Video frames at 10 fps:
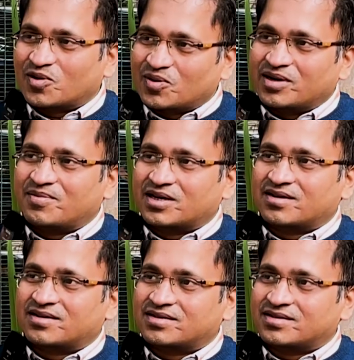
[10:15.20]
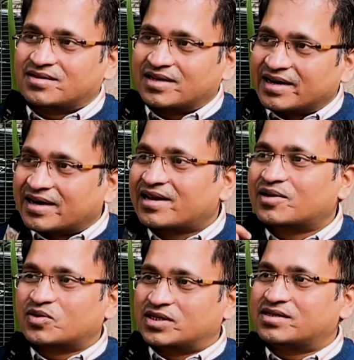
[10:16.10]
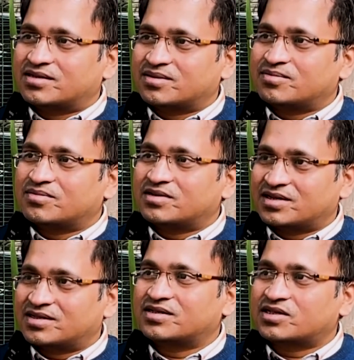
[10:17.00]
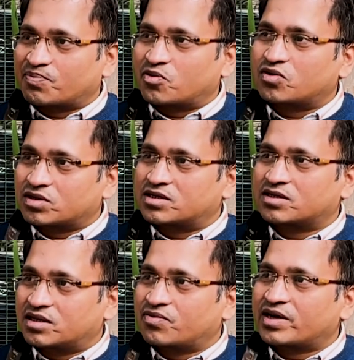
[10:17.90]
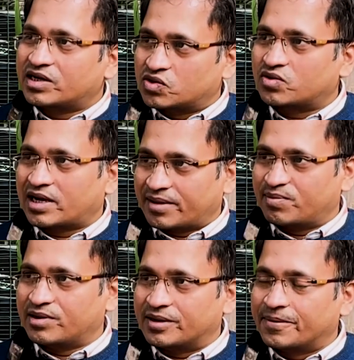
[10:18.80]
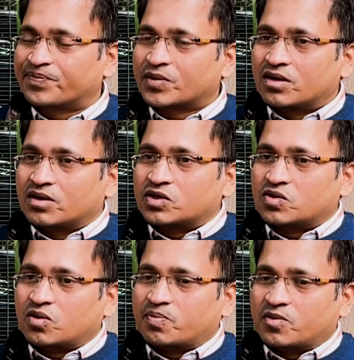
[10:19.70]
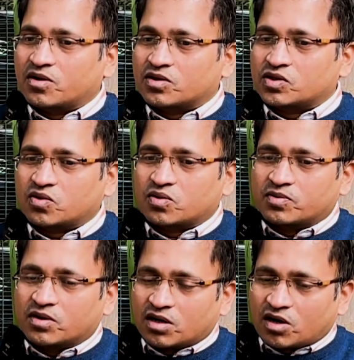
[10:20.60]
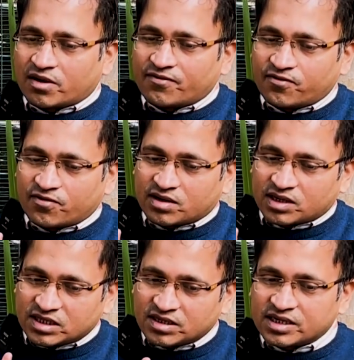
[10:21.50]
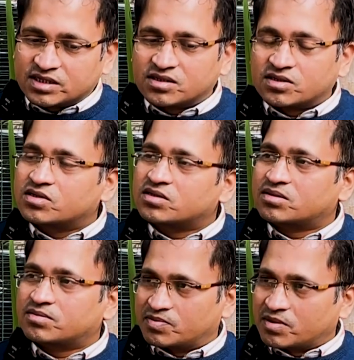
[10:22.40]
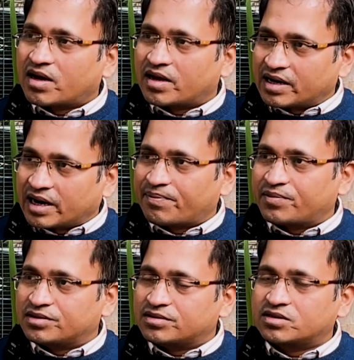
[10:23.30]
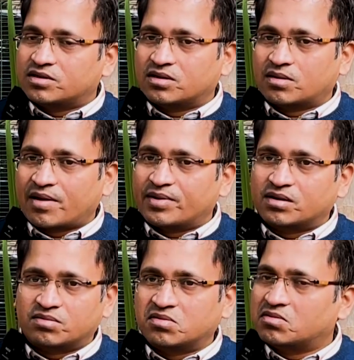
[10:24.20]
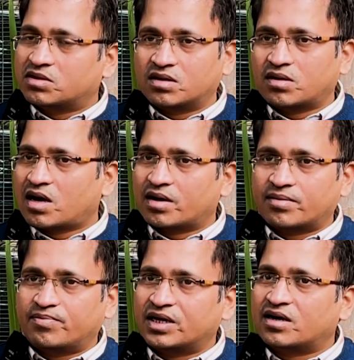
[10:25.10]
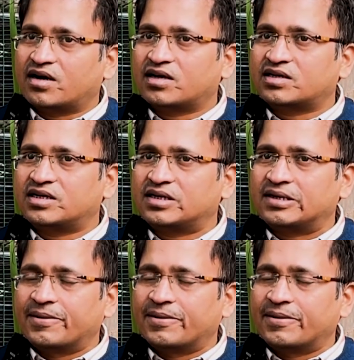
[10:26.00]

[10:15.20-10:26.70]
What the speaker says: only because the entire ecosystem doesn't support the way it should have been. So a lot of consultations are happened. Are being conducted,